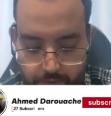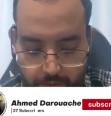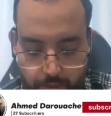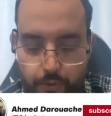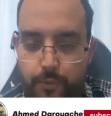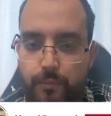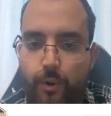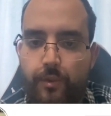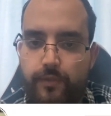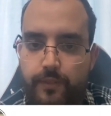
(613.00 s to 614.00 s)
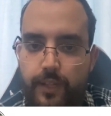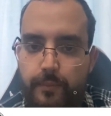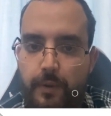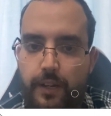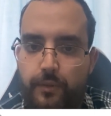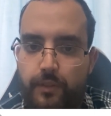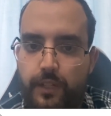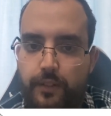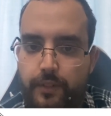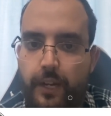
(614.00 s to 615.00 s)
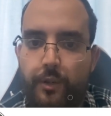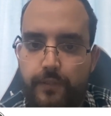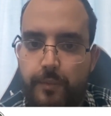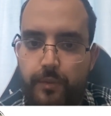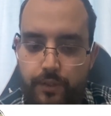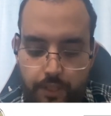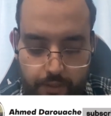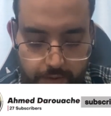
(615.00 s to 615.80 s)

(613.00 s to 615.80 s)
they use both, depend on the stage of the project.